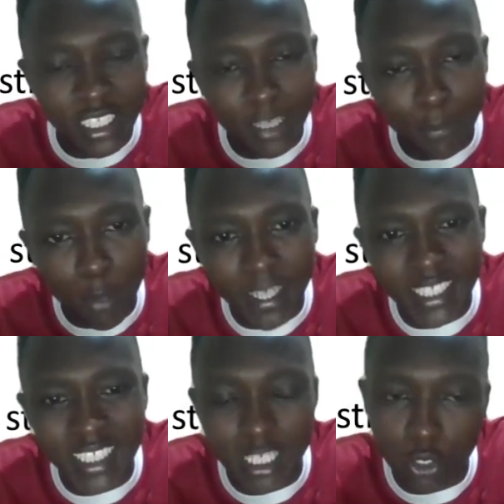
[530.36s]

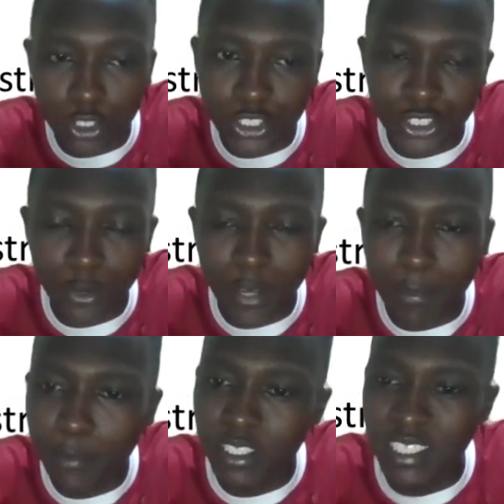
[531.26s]
diplomatic negotiation, where
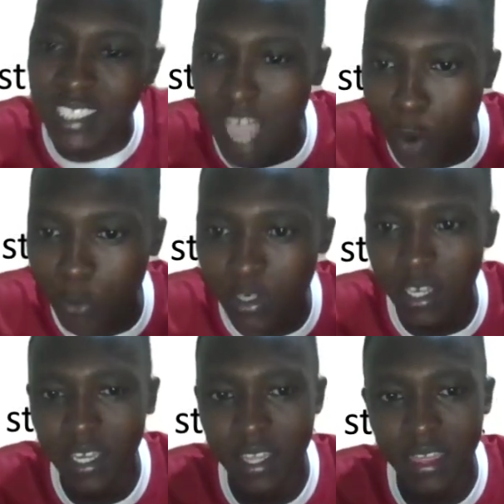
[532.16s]
people sit down,
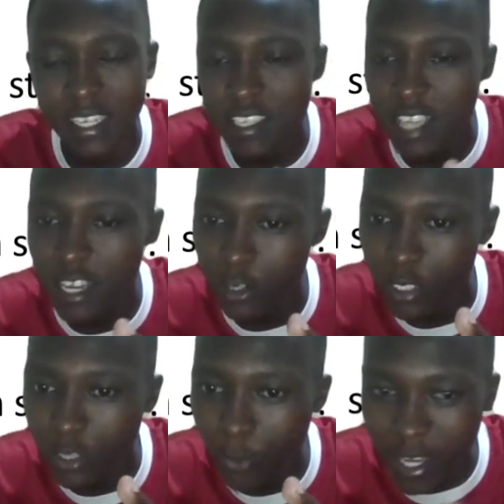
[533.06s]
they decide
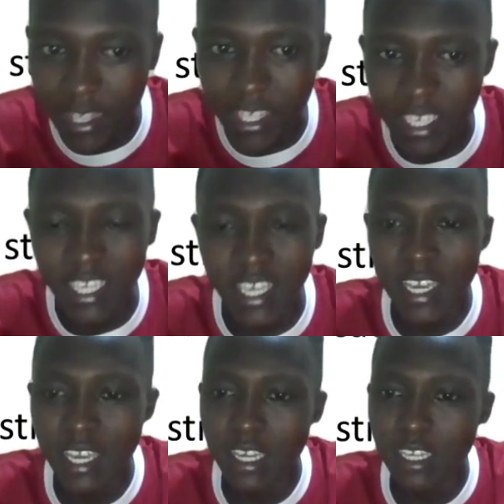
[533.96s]
on one thing
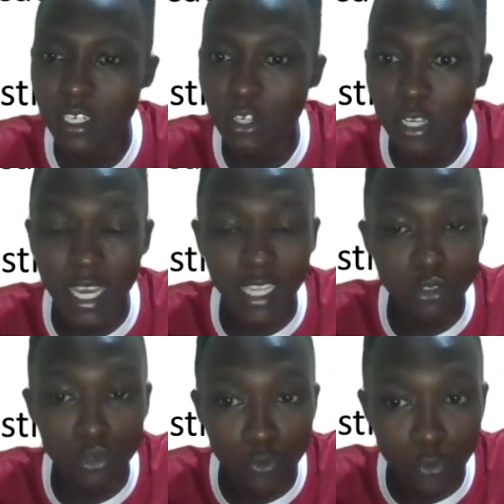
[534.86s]
in order
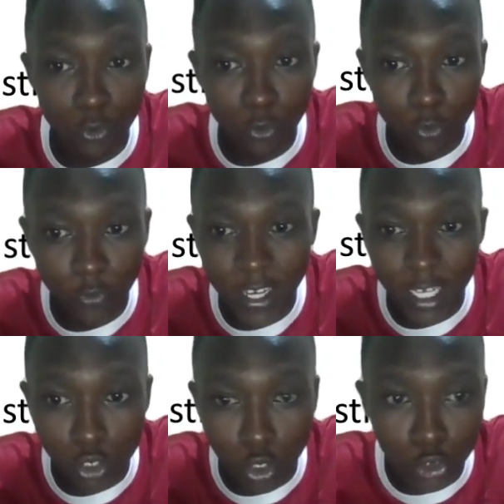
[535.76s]
to find
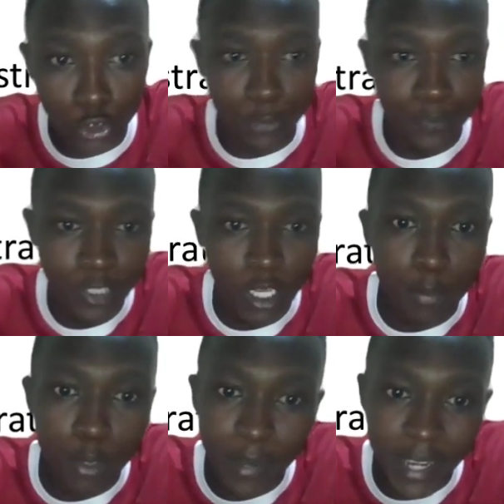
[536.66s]
a solution.
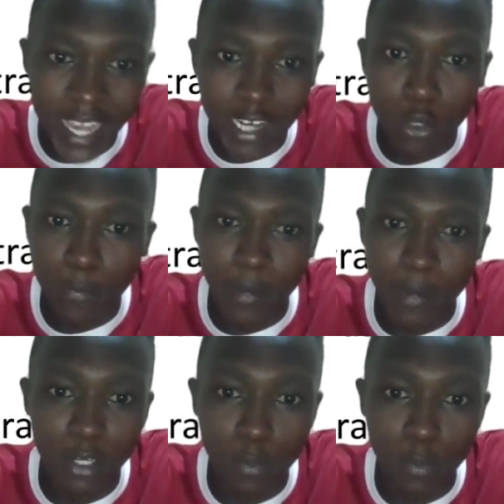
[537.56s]
Propaganda or
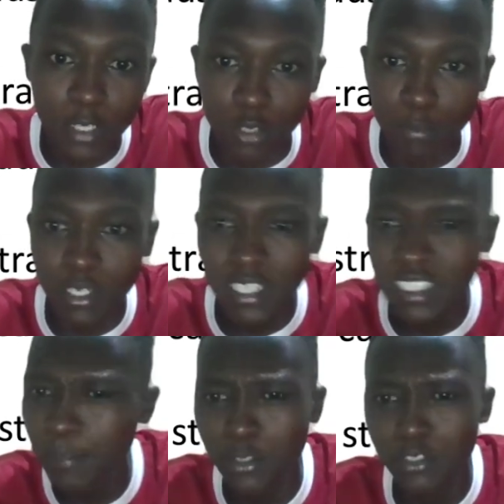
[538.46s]
public opinion, building
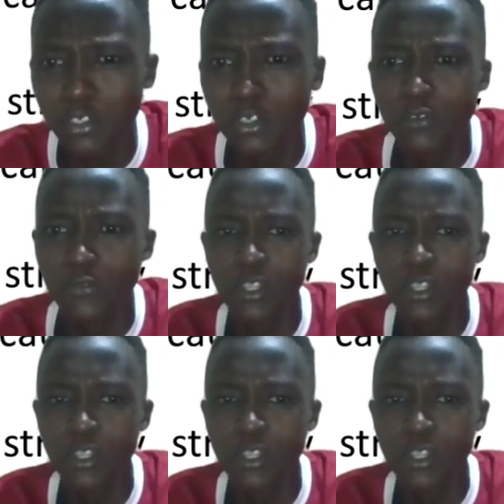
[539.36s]
support for